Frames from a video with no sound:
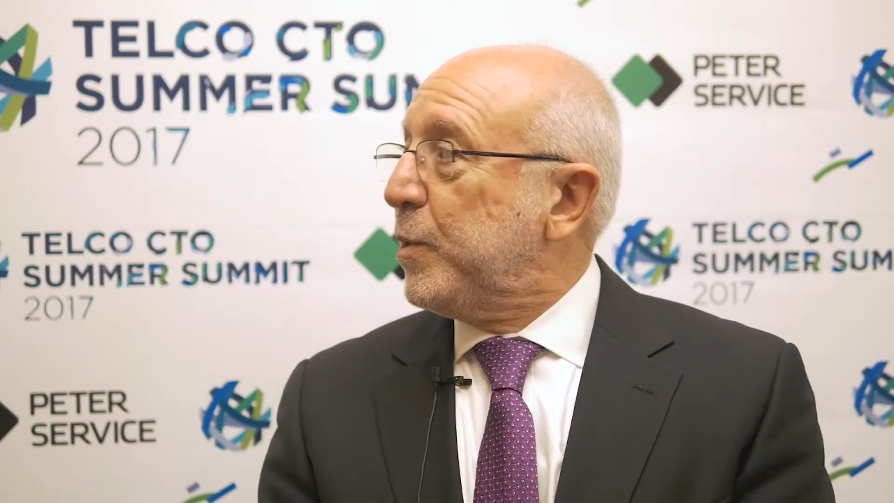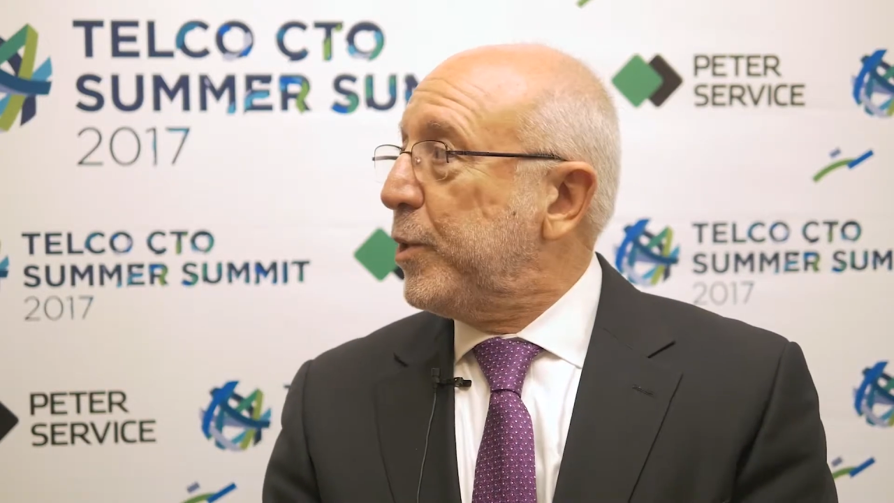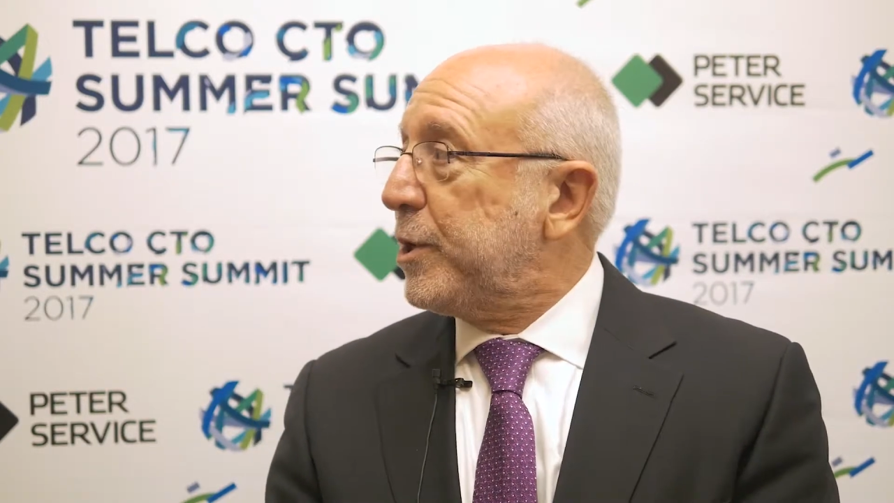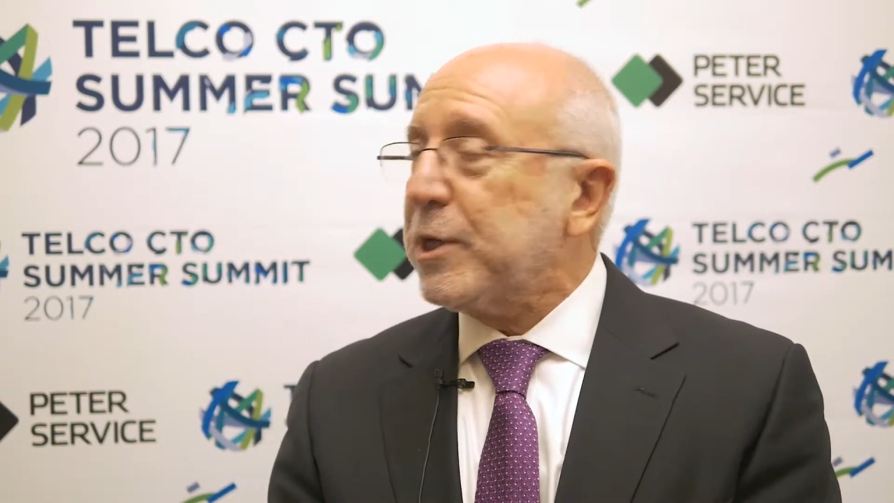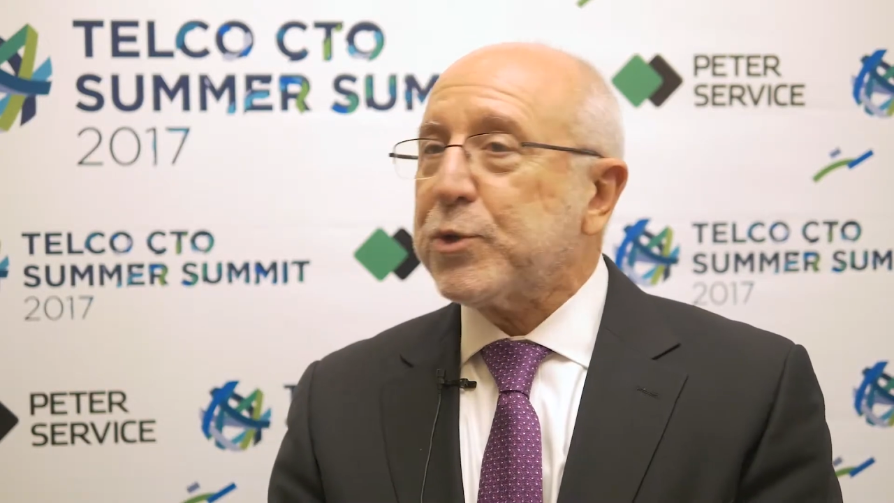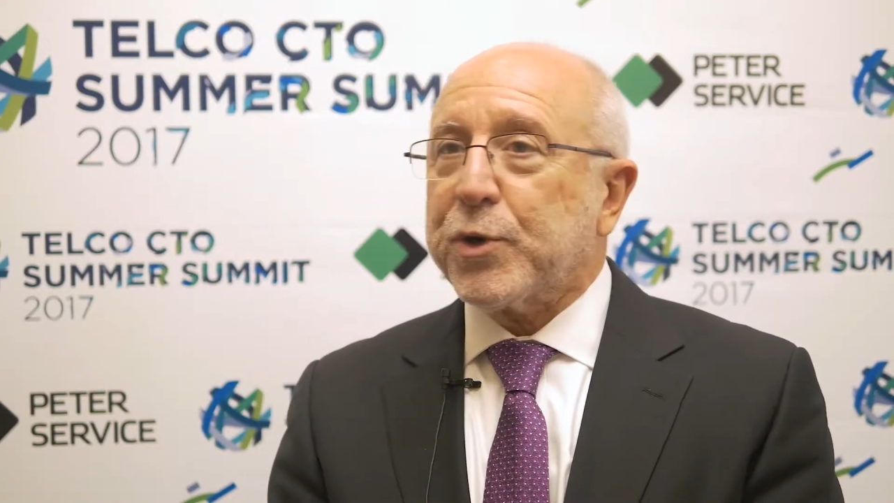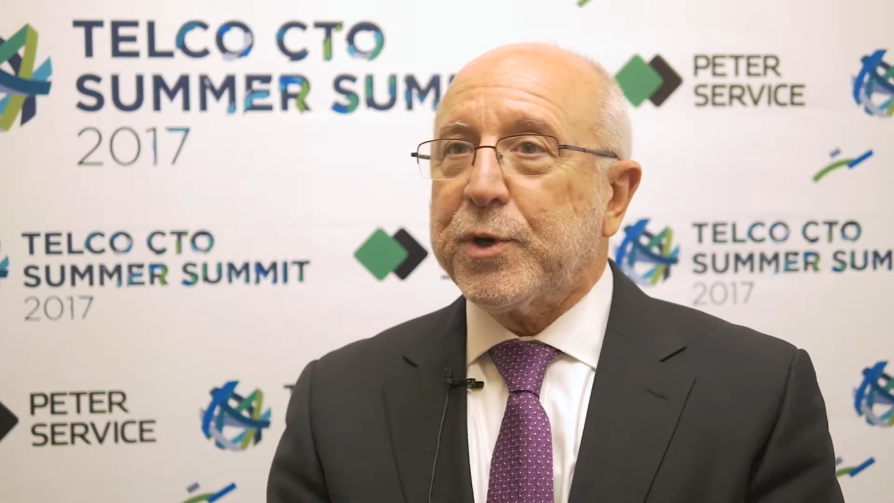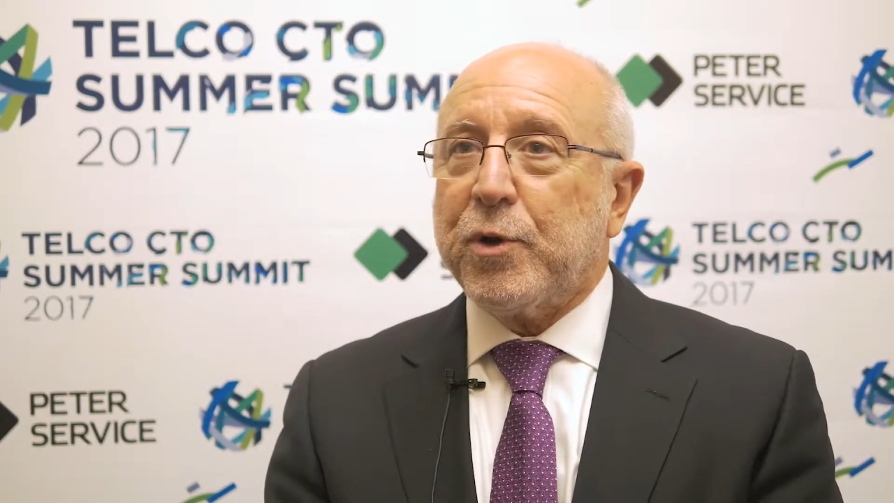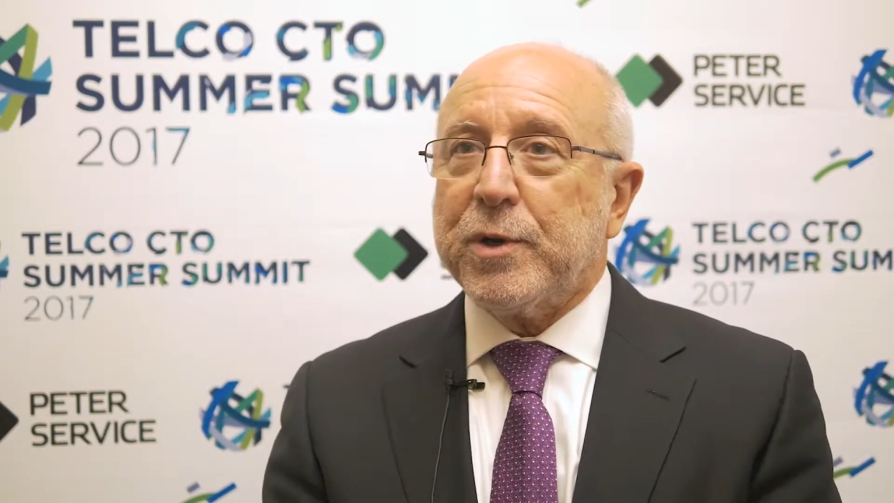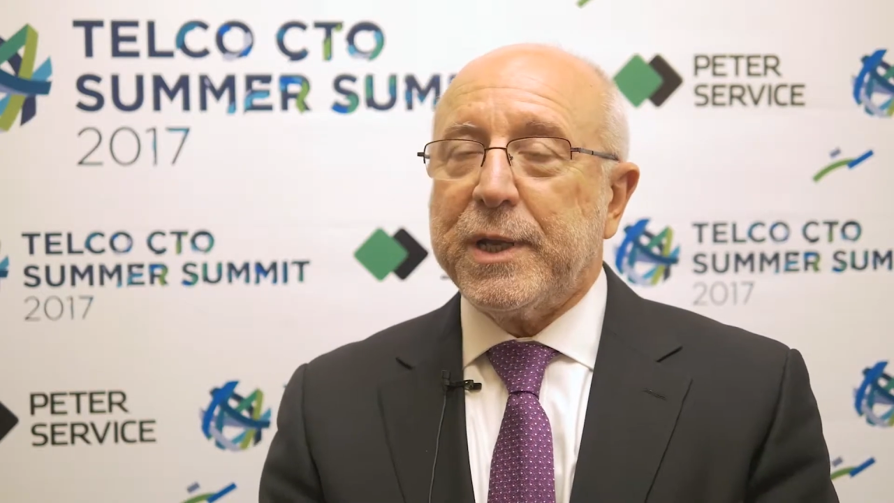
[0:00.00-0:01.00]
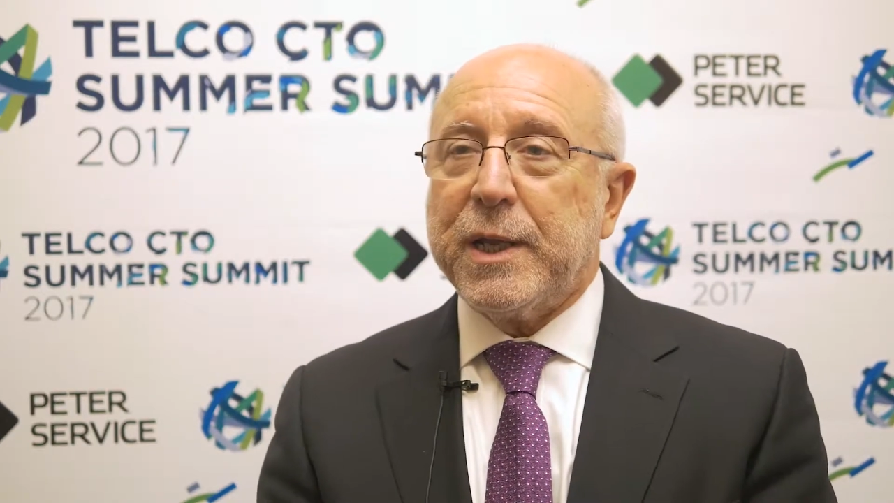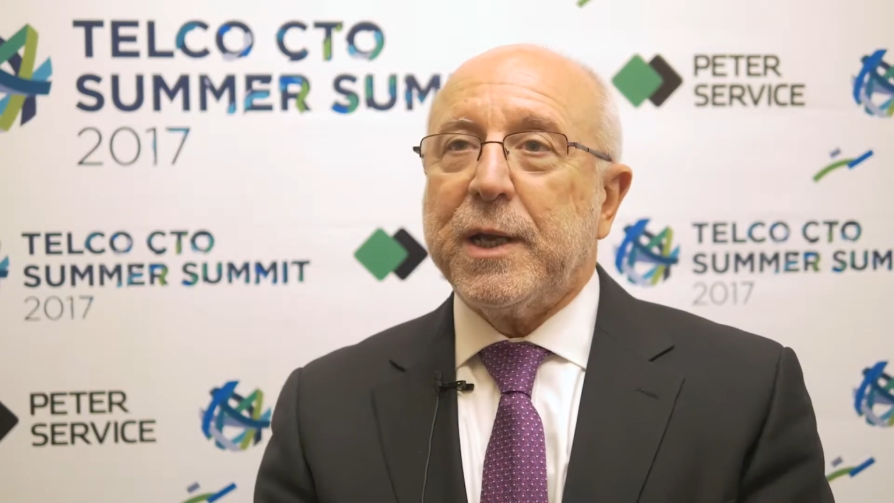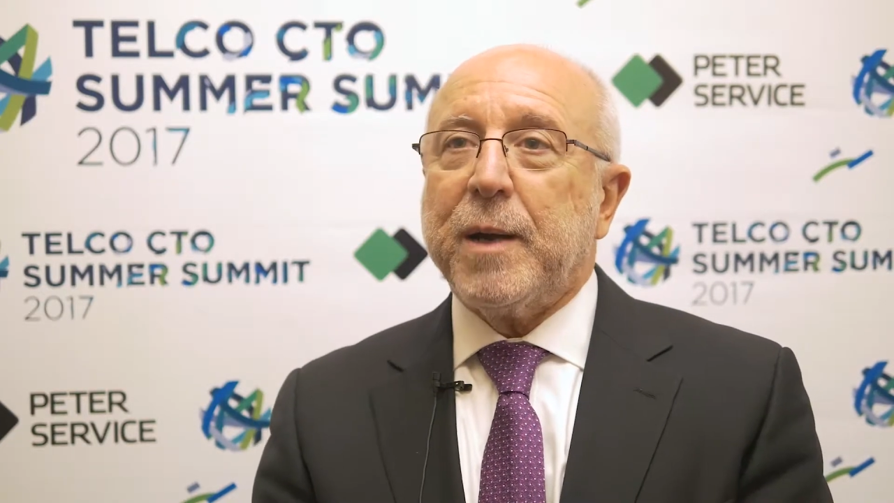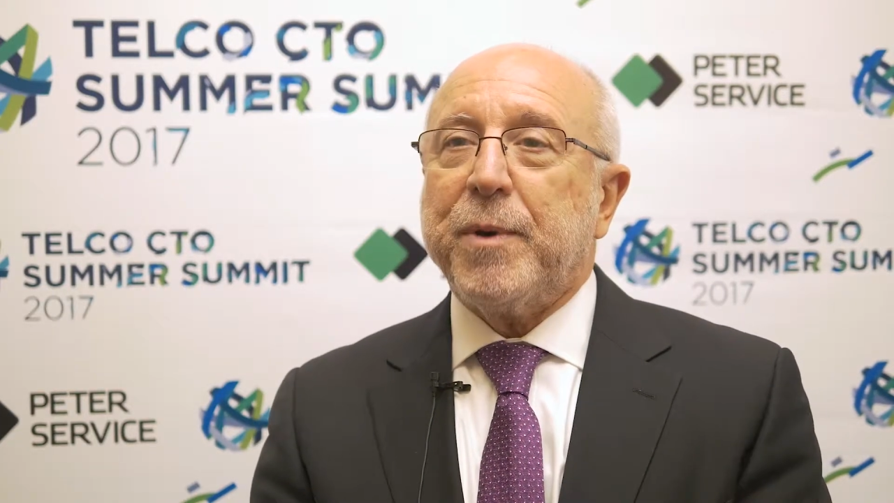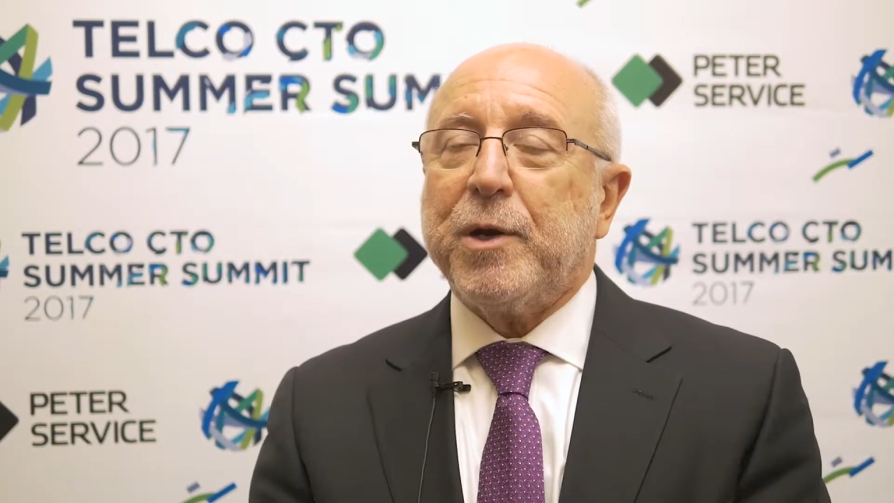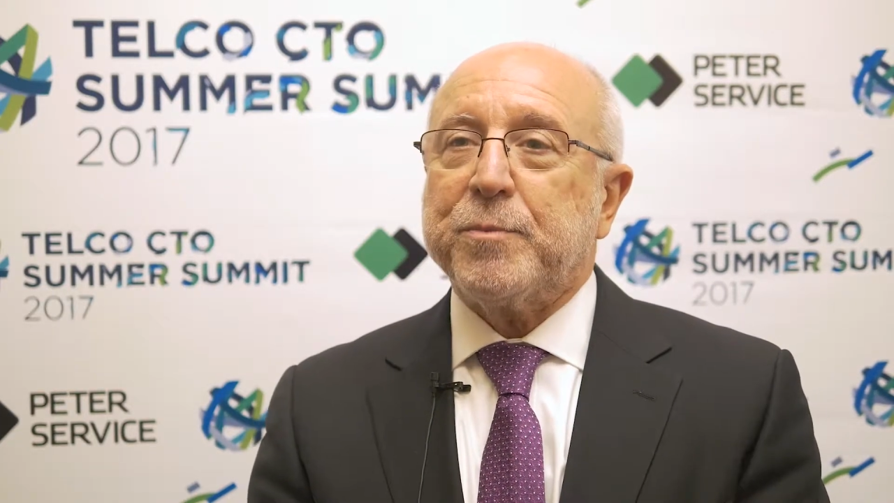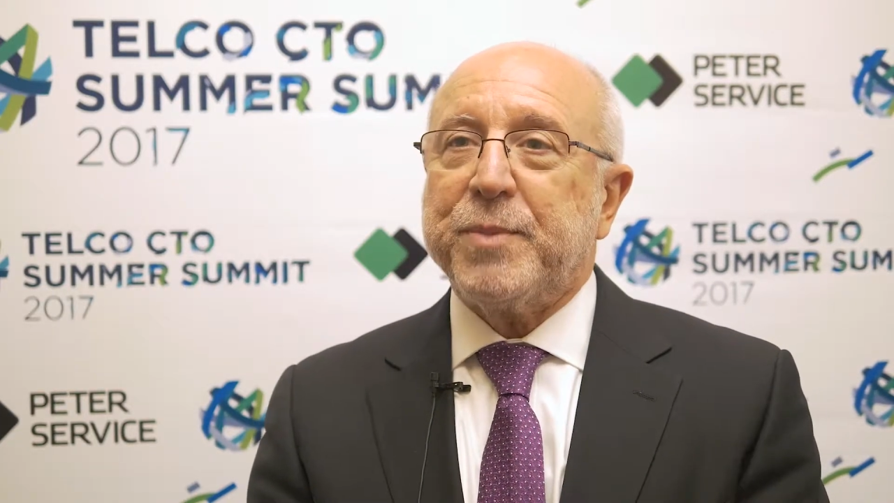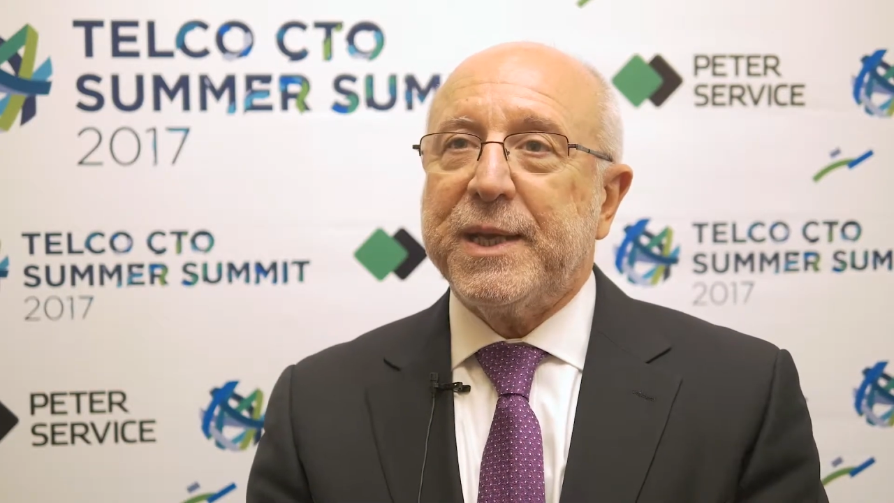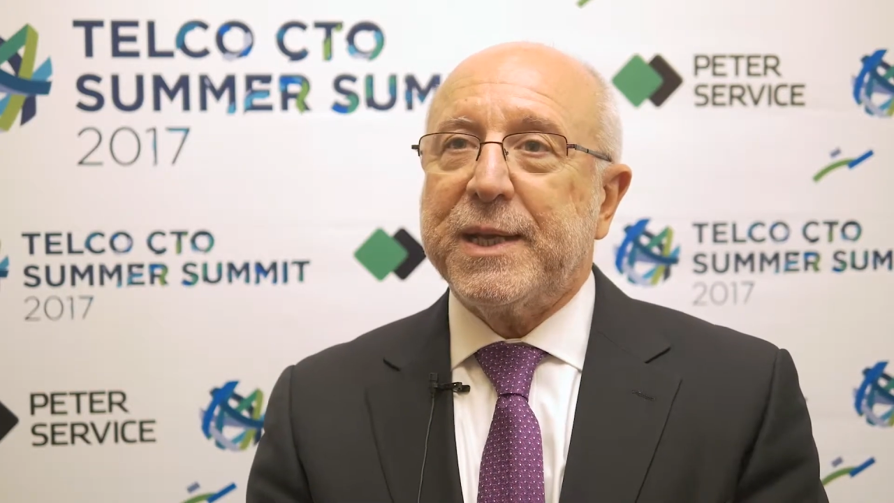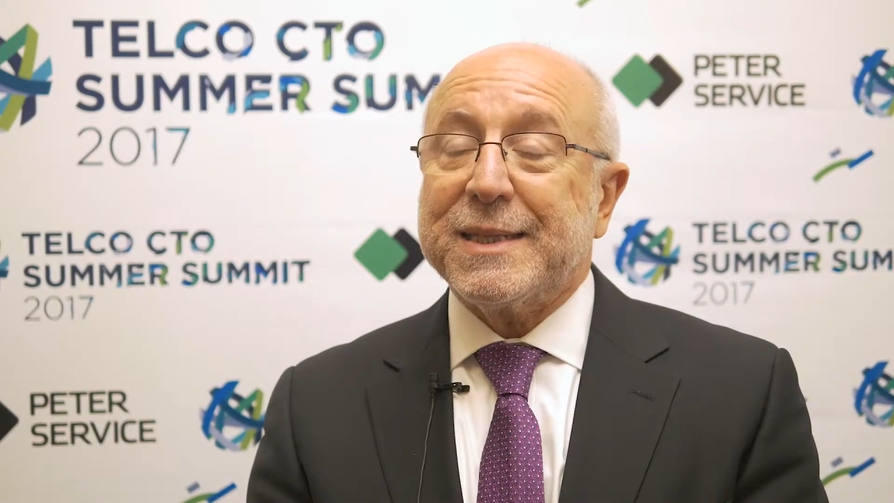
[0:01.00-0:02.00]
We're not talking only about being